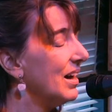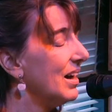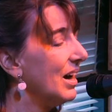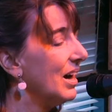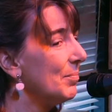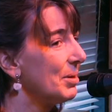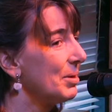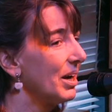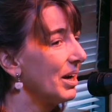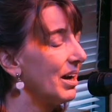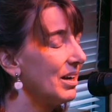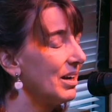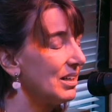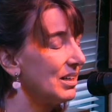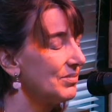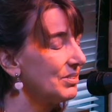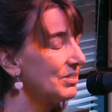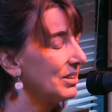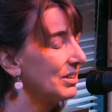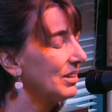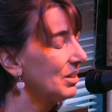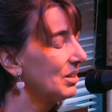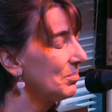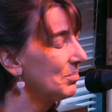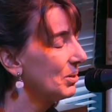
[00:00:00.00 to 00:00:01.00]
I mean, I
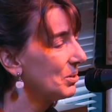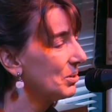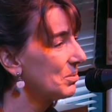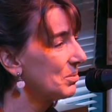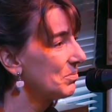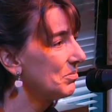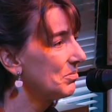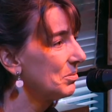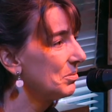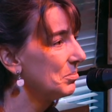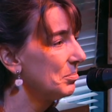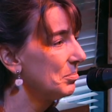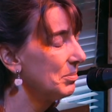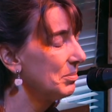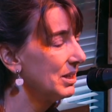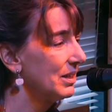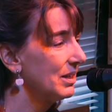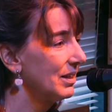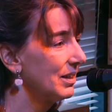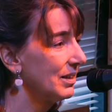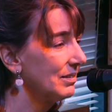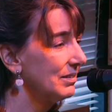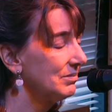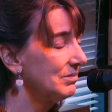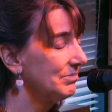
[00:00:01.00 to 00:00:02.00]
often come home from a
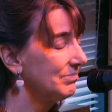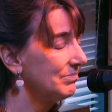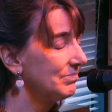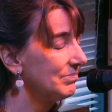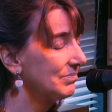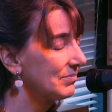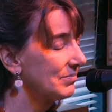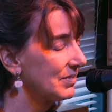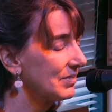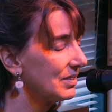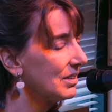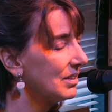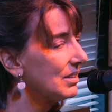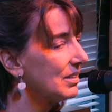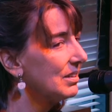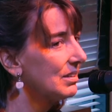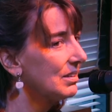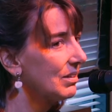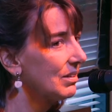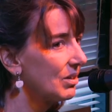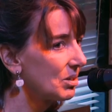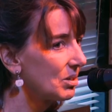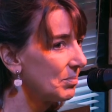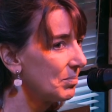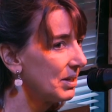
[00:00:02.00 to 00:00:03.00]
meeting,
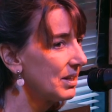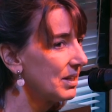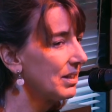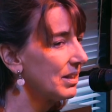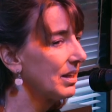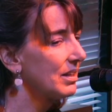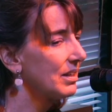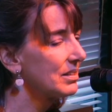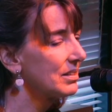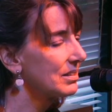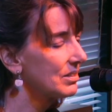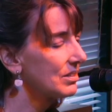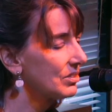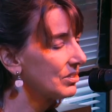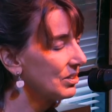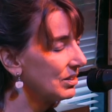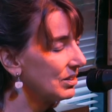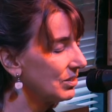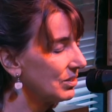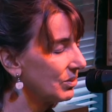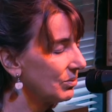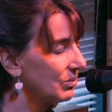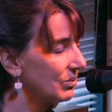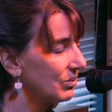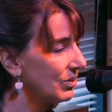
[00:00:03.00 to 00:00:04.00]
go to my desk, shut
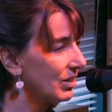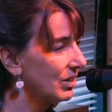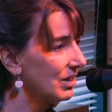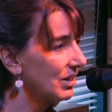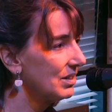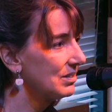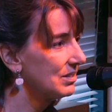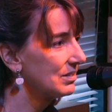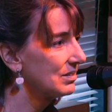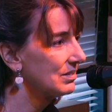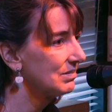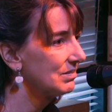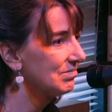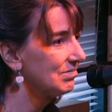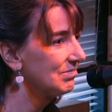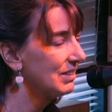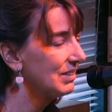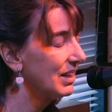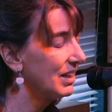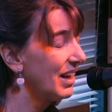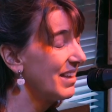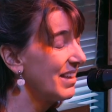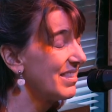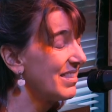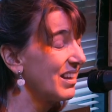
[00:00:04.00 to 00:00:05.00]
the door,
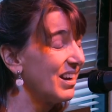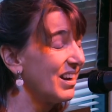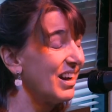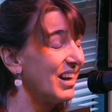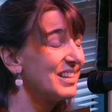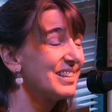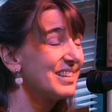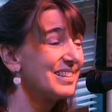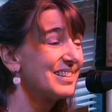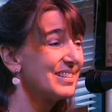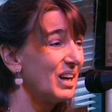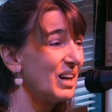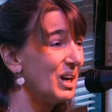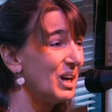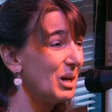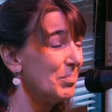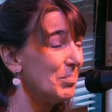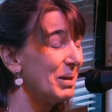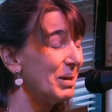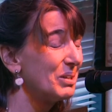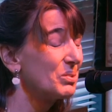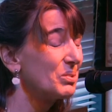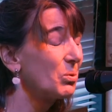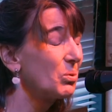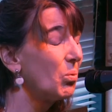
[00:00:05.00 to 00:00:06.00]
and then I
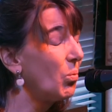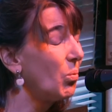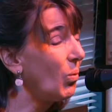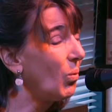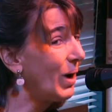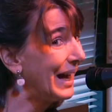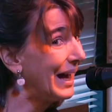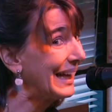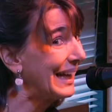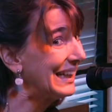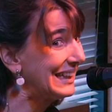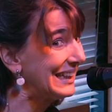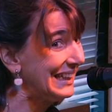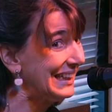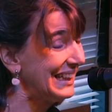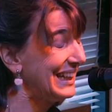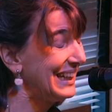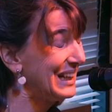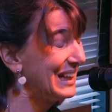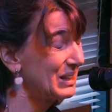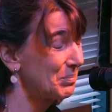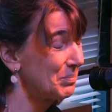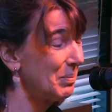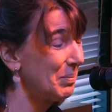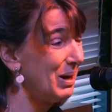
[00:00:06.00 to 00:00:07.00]
sob as quietly
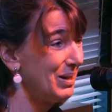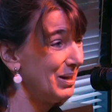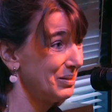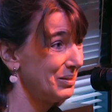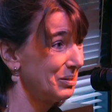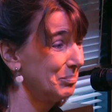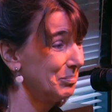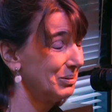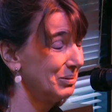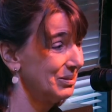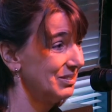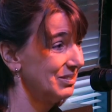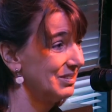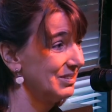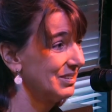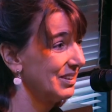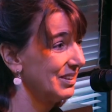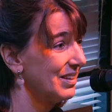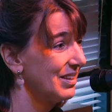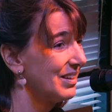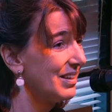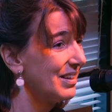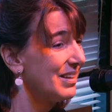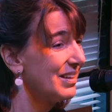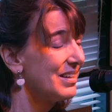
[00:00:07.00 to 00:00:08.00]
as possible.
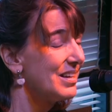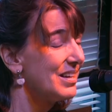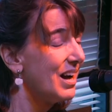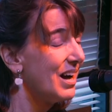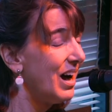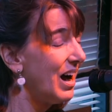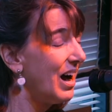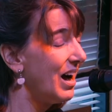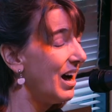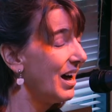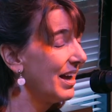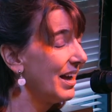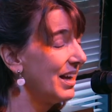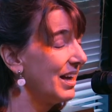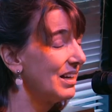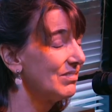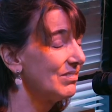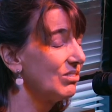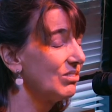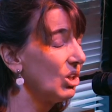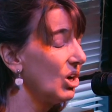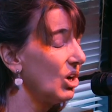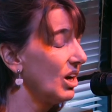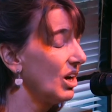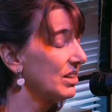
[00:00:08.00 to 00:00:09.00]
I
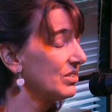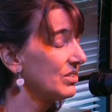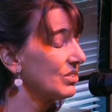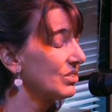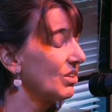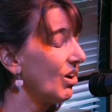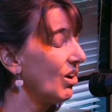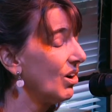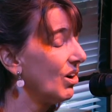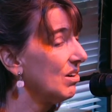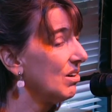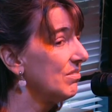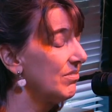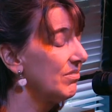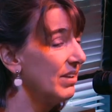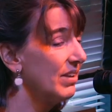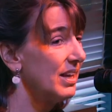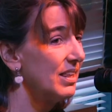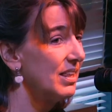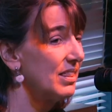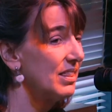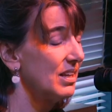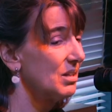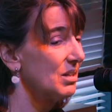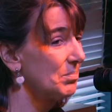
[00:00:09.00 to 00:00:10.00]
have lost all
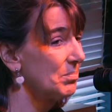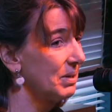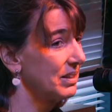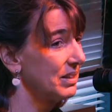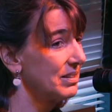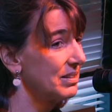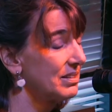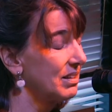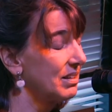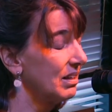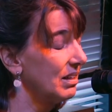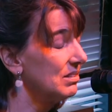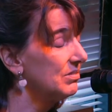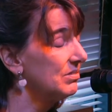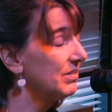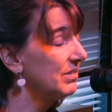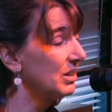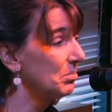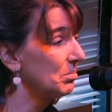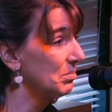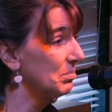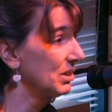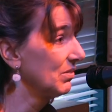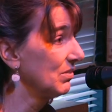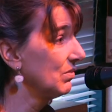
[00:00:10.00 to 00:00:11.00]
faith in myself
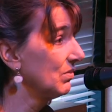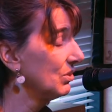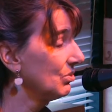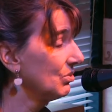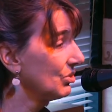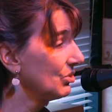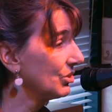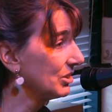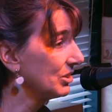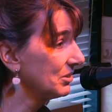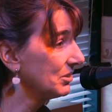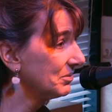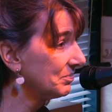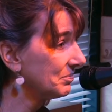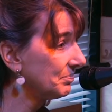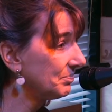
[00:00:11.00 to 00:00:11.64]
and my future.